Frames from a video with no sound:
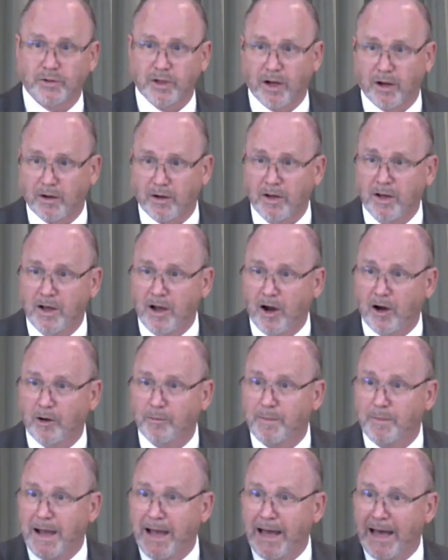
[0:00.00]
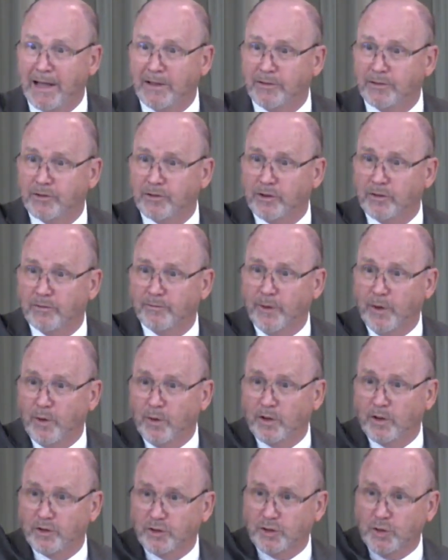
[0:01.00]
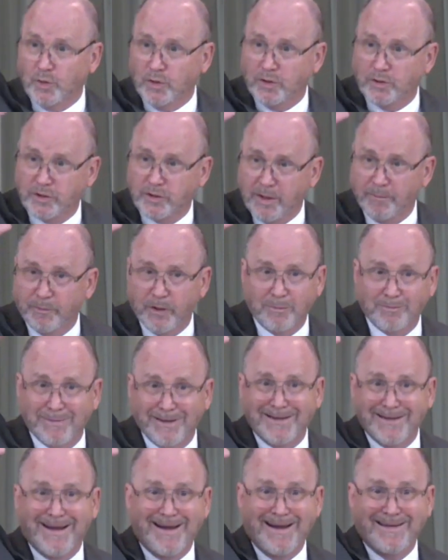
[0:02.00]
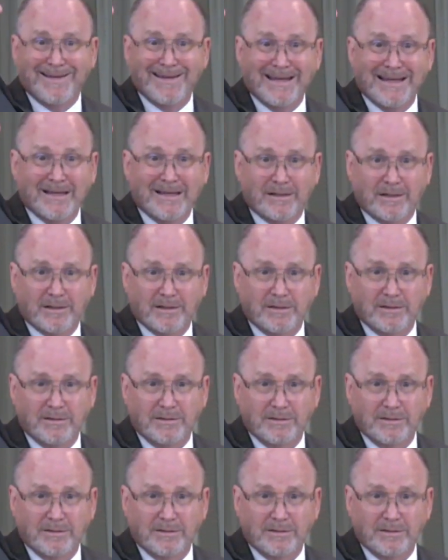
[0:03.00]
Our, our minds are focused towards something beyond here.